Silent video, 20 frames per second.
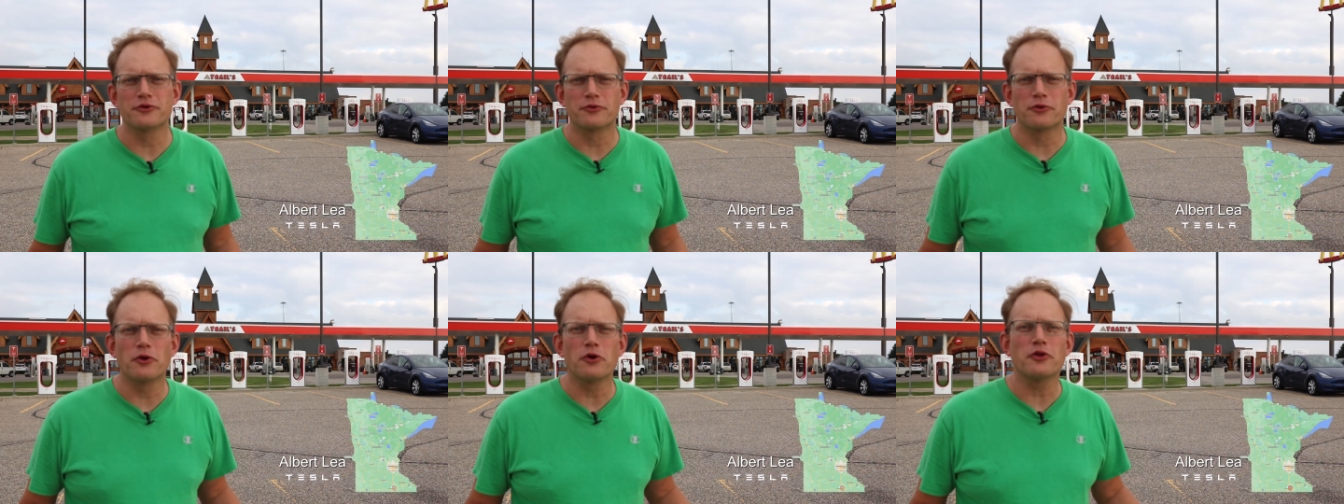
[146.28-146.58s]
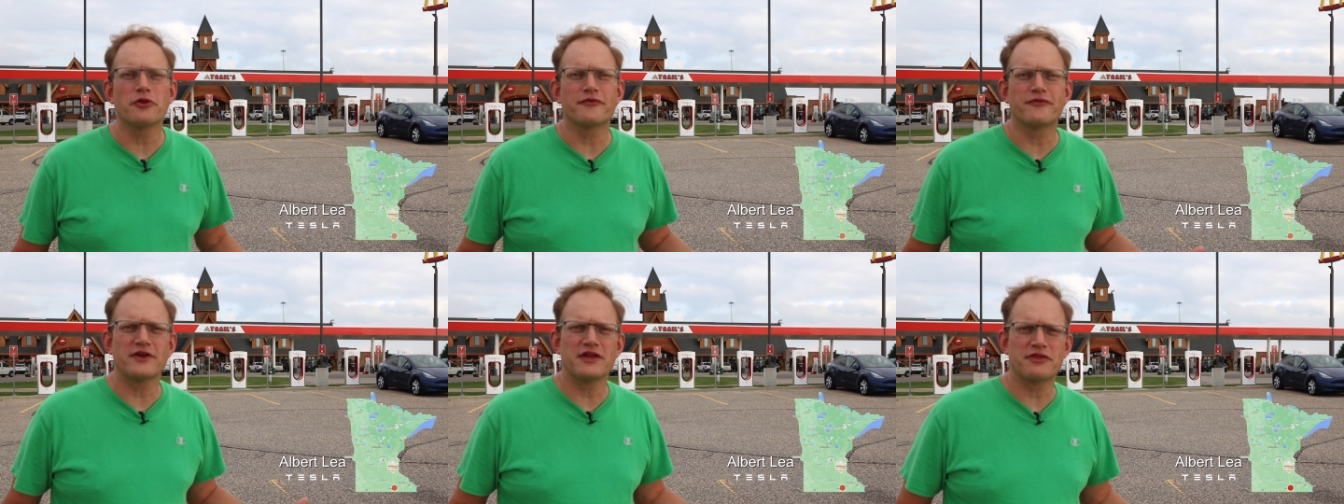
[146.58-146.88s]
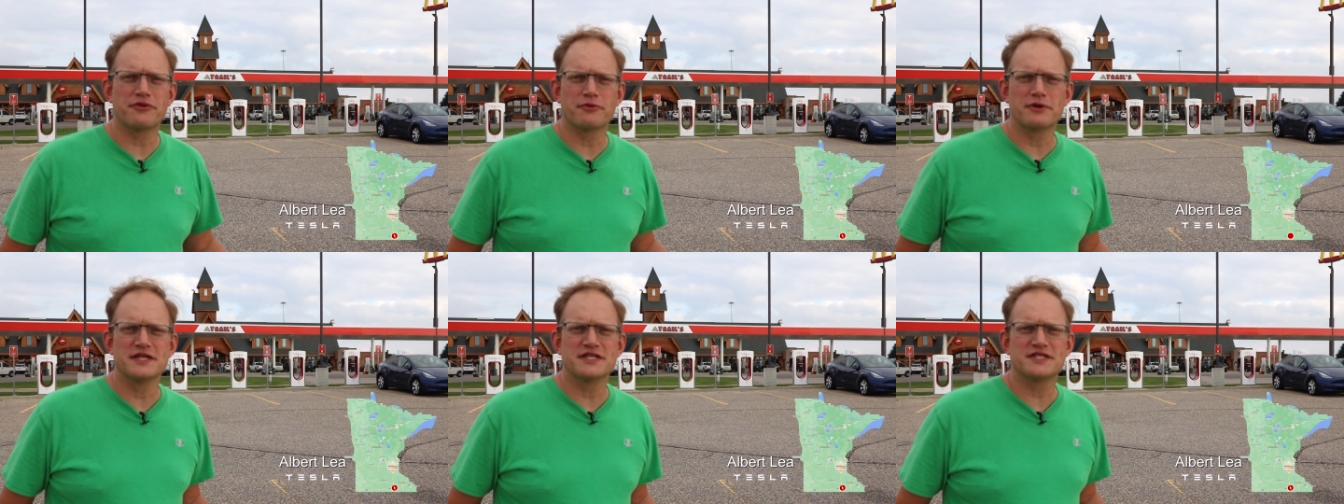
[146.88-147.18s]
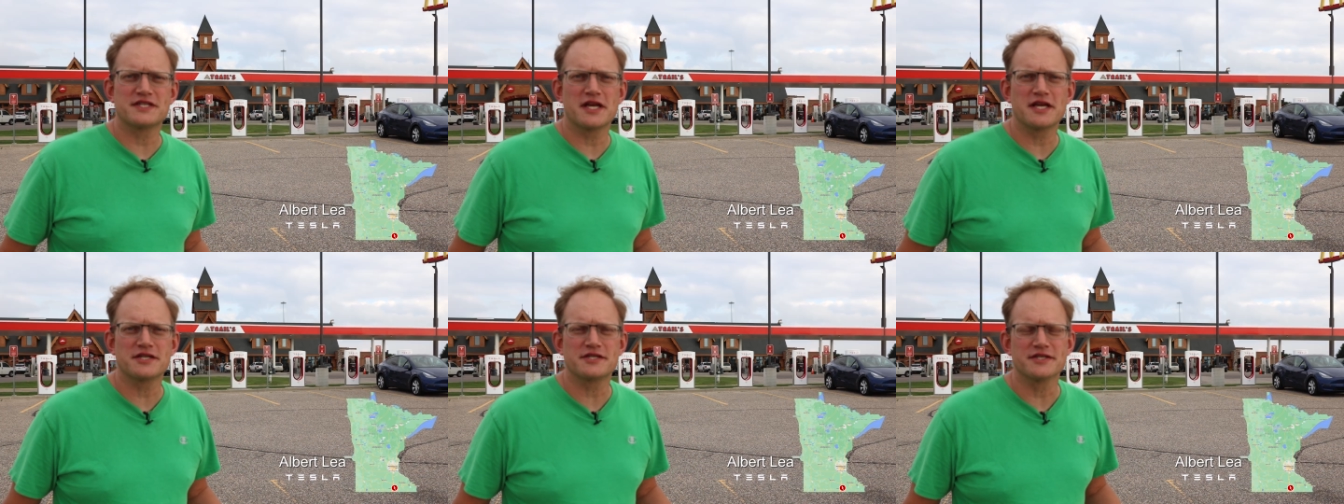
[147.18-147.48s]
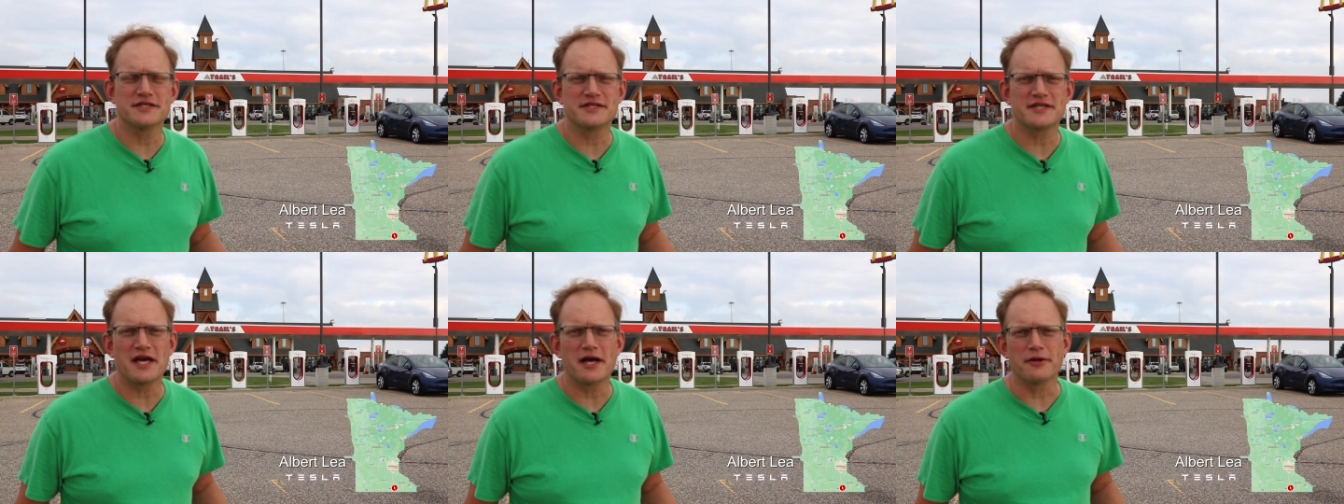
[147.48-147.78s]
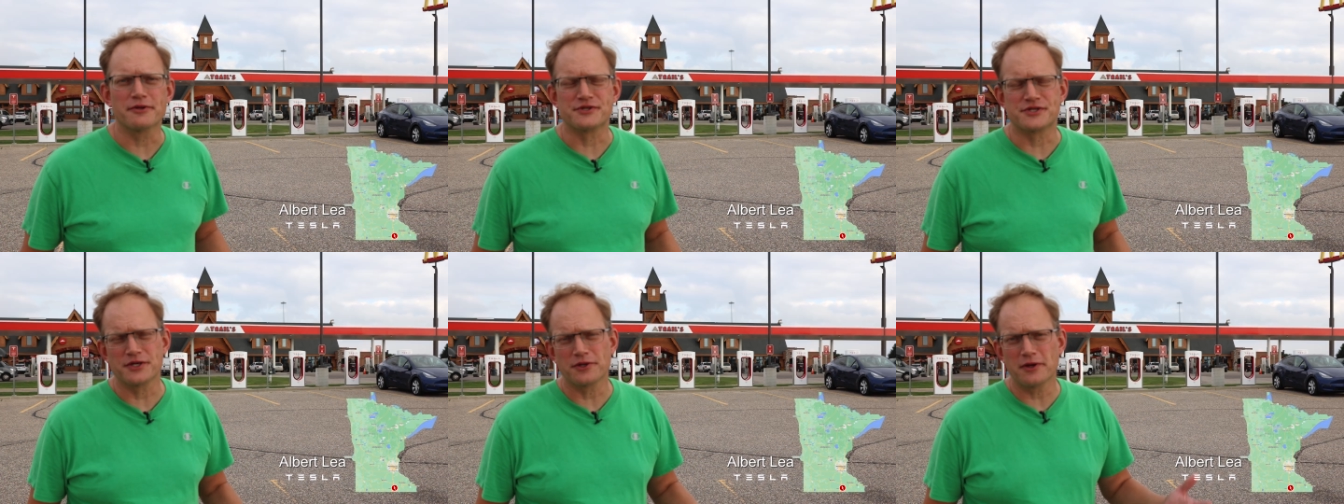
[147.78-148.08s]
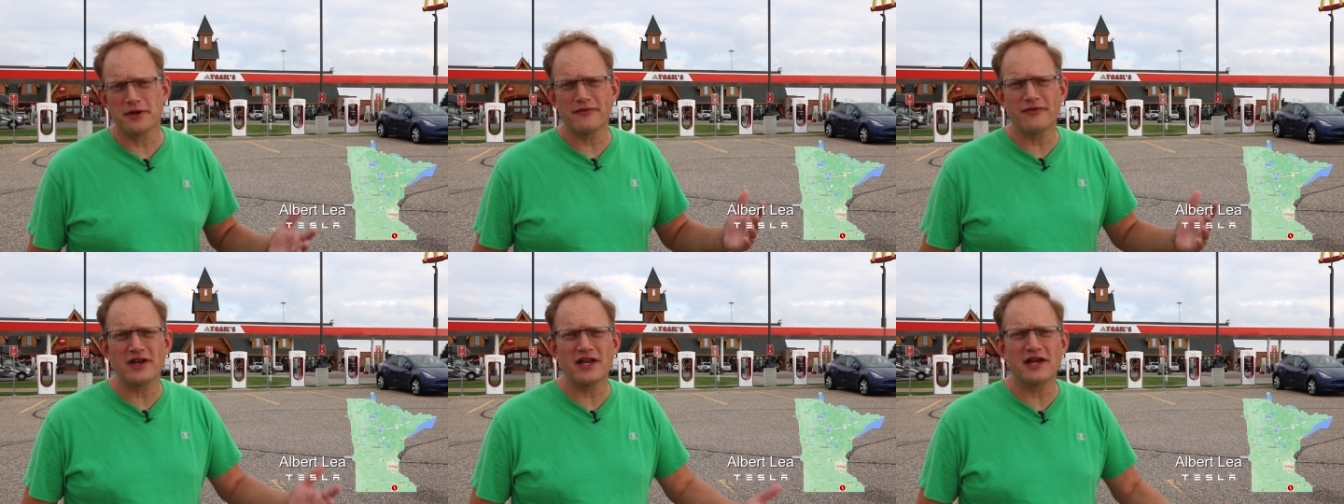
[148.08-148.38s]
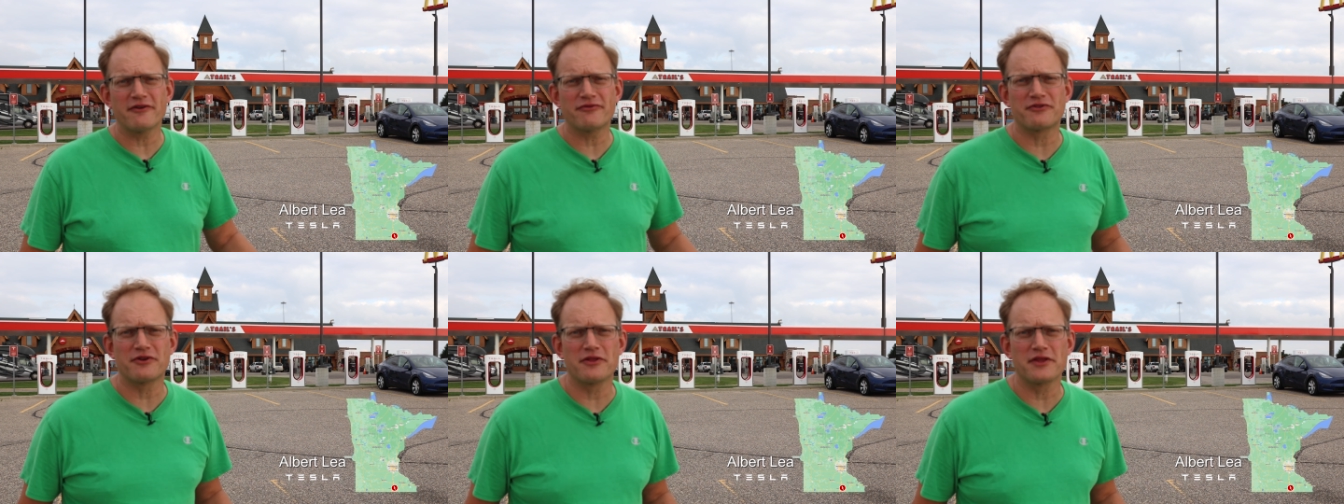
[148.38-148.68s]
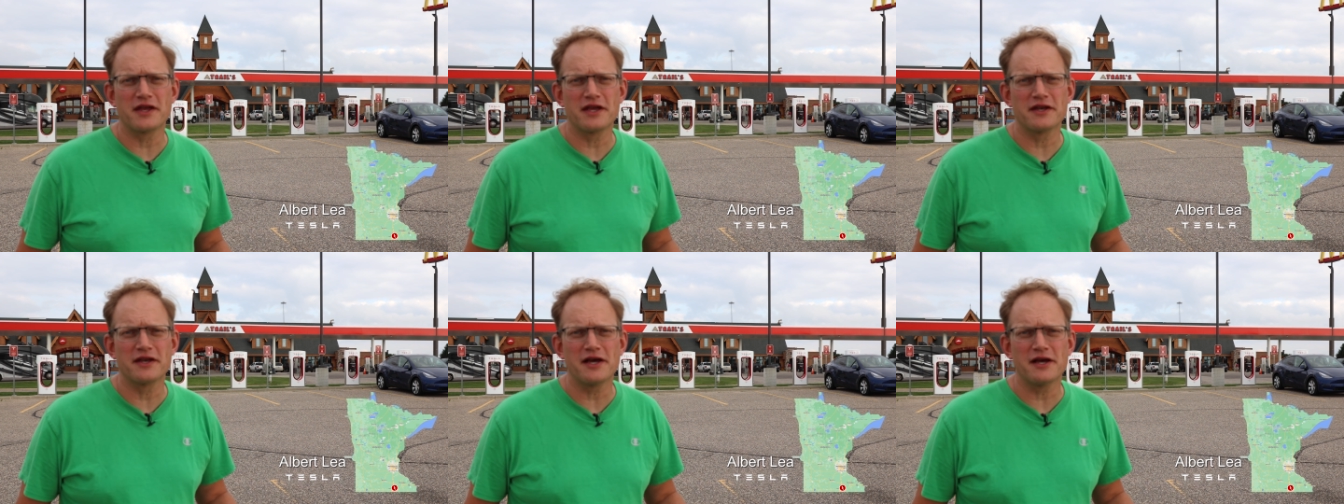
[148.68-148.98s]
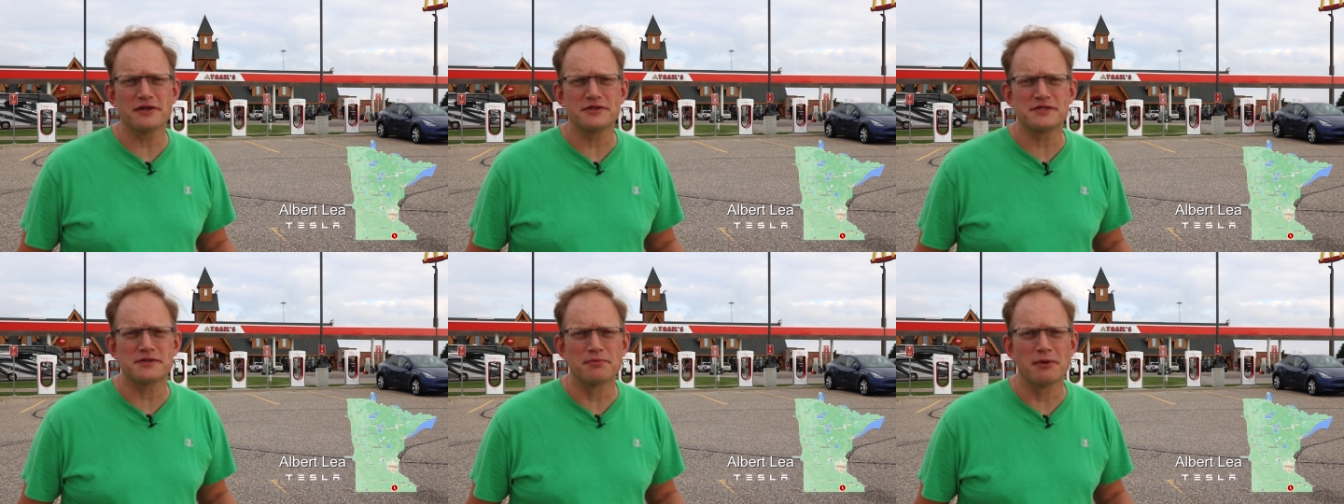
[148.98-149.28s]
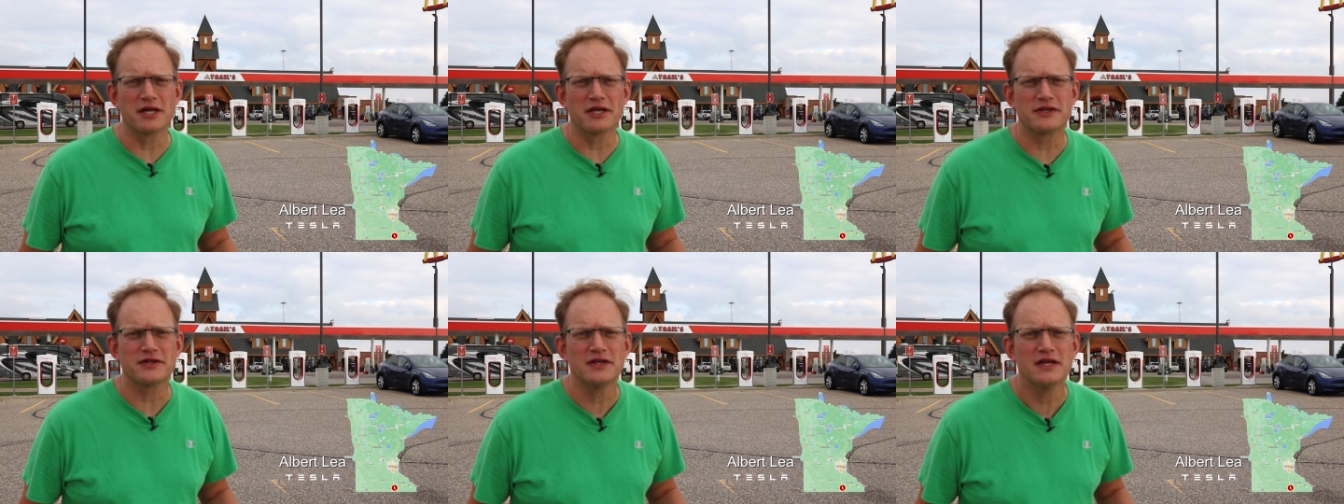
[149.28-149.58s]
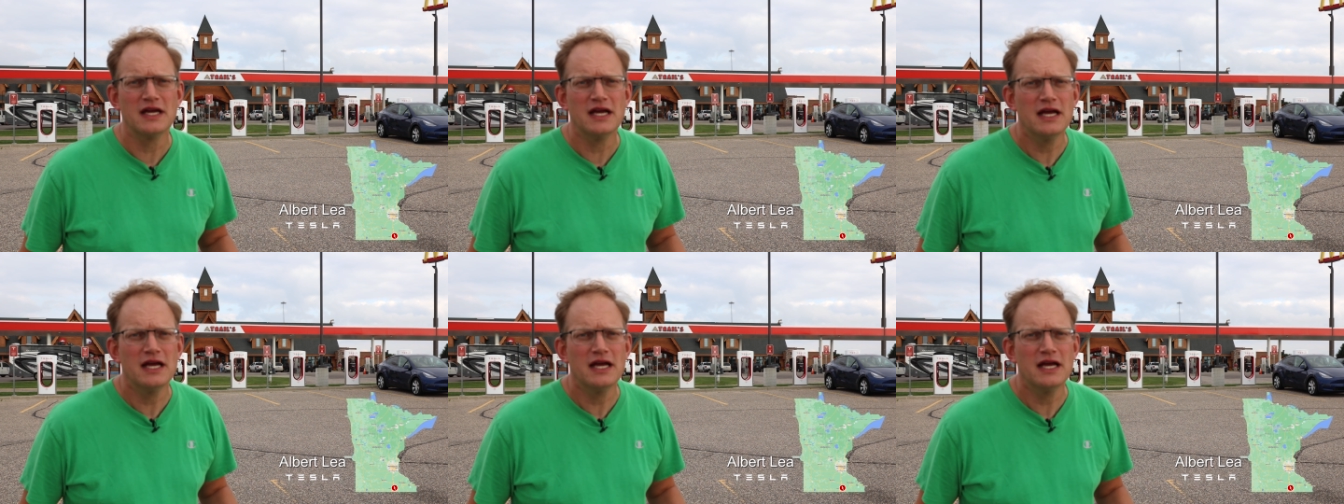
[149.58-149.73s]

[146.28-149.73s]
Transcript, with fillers: to roll the V3 stations out, so even after the announcement,